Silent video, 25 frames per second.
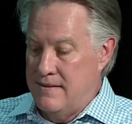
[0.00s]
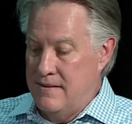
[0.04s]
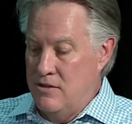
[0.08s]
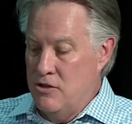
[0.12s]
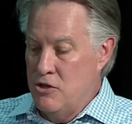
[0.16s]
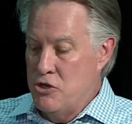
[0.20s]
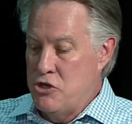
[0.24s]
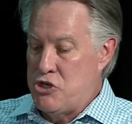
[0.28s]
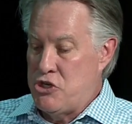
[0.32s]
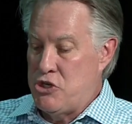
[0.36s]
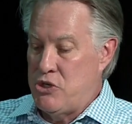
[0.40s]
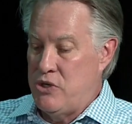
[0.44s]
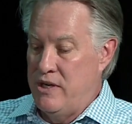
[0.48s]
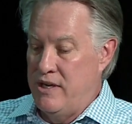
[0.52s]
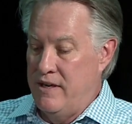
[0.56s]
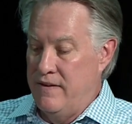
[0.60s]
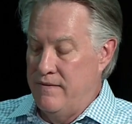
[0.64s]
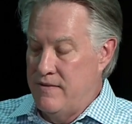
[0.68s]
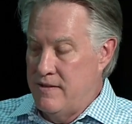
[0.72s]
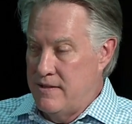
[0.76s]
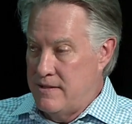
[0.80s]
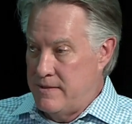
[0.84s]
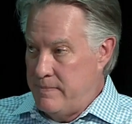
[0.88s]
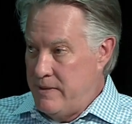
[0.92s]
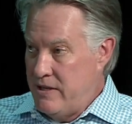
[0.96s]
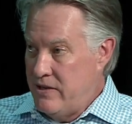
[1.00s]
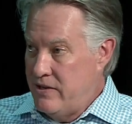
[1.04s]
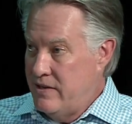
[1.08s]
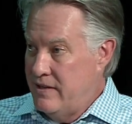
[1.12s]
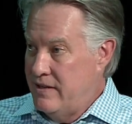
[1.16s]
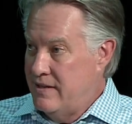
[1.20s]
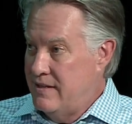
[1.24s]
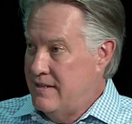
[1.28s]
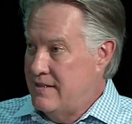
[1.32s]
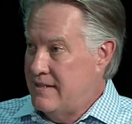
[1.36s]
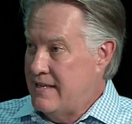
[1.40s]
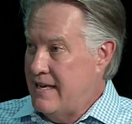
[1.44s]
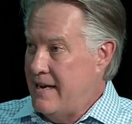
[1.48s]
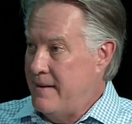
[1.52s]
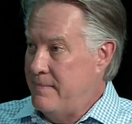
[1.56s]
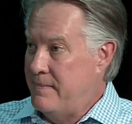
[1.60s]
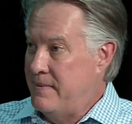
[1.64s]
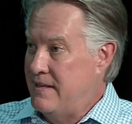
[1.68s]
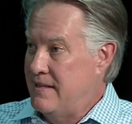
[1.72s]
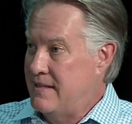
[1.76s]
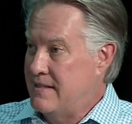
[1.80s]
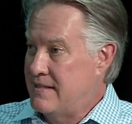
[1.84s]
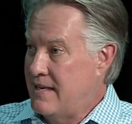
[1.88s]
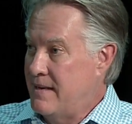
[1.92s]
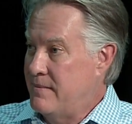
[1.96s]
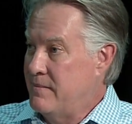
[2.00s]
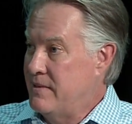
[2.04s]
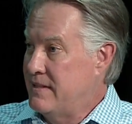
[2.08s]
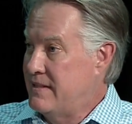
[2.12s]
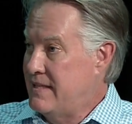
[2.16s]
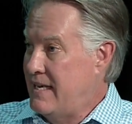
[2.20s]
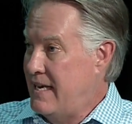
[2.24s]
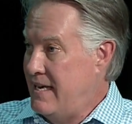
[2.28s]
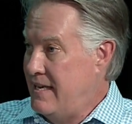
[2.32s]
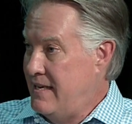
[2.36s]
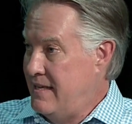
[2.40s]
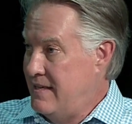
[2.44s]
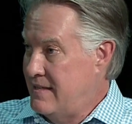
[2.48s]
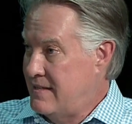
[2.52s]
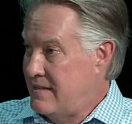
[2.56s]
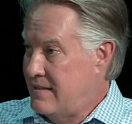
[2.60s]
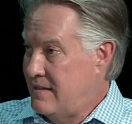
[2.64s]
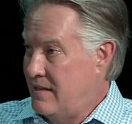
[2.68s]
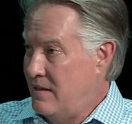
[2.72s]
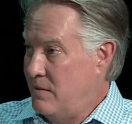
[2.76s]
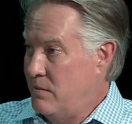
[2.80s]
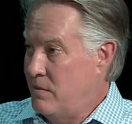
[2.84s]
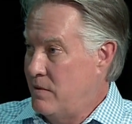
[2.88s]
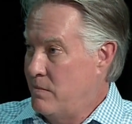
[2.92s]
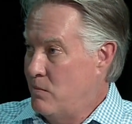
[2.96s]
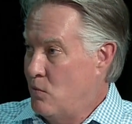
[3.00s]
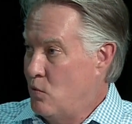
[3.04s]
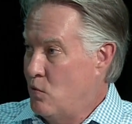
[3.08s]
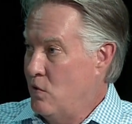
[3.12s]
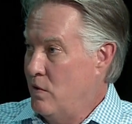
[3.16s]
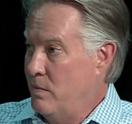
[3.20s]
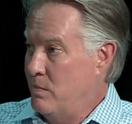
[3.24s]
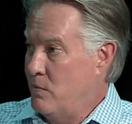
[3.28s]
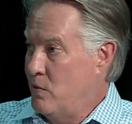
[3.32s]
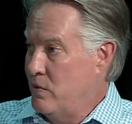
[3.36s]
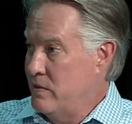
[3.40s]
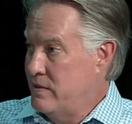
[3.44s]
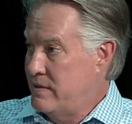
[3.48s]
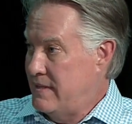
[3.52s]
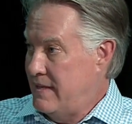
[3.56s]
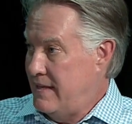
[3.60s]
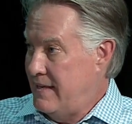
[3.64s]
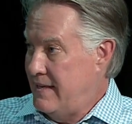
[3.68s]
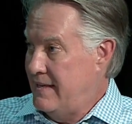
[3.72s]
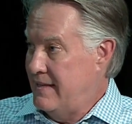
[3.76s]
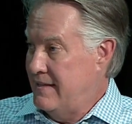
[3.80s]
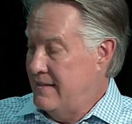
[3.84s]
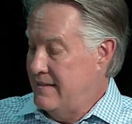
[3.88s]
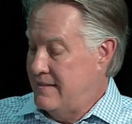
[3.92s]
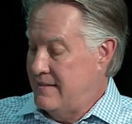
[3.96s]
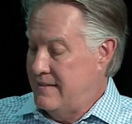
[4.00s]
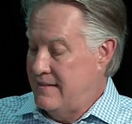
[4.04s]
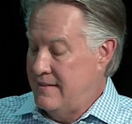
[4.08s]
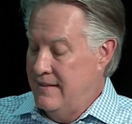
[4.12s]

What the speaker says: nurturing of the spirit is happening simultaneously with more and more science.